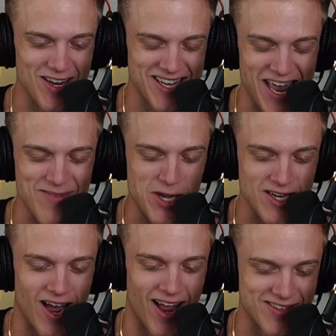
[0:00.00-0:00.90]
gaming
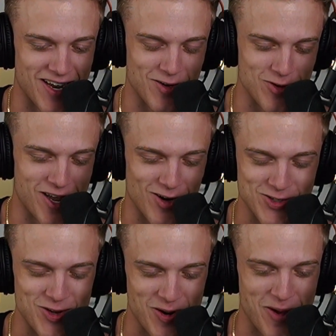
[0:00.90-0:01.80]
content creators.
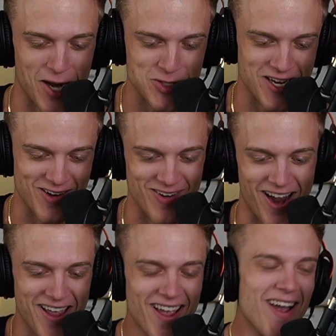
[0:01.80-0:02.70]
Dude, I'm actually gonna
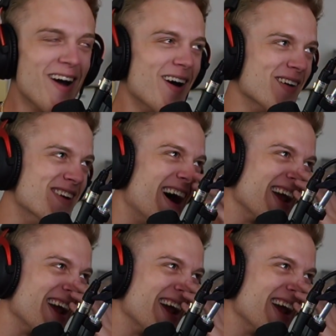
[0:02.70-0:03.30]
cry. Oh my